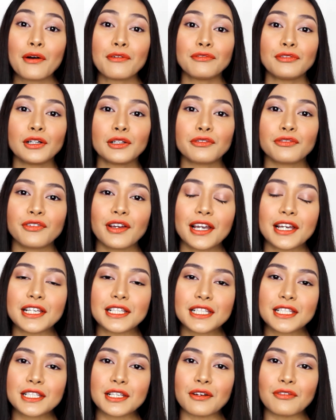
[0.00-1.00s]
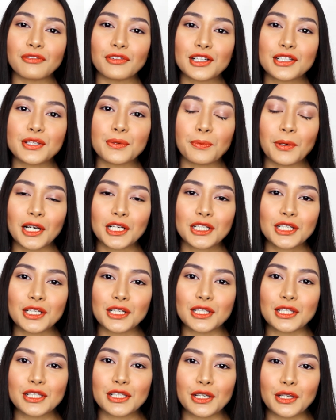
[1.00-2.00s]
full face first
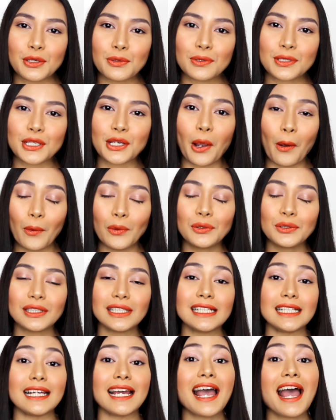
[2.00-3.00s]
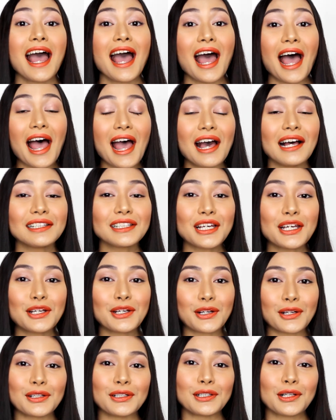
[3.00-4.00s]
impressions using only LA
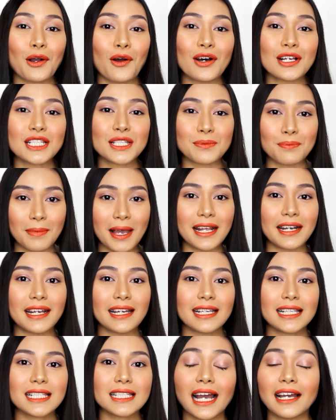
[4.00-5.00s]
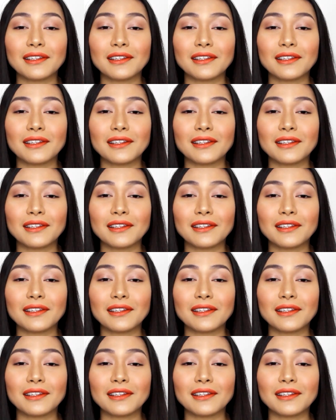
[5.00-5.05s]
Girl Cosmetics.